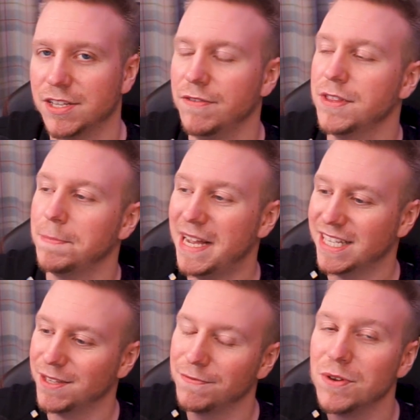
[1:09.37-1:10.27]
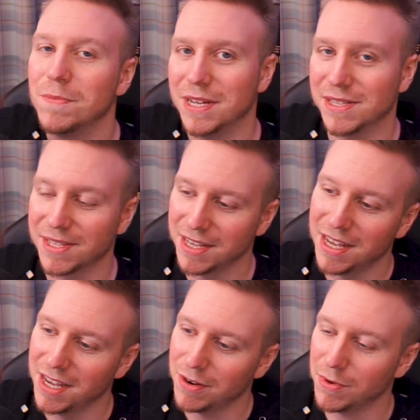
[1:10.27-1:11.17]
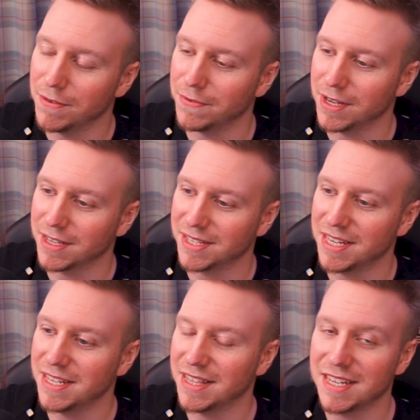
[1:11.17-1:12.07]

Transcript: So over the past few months, we've seen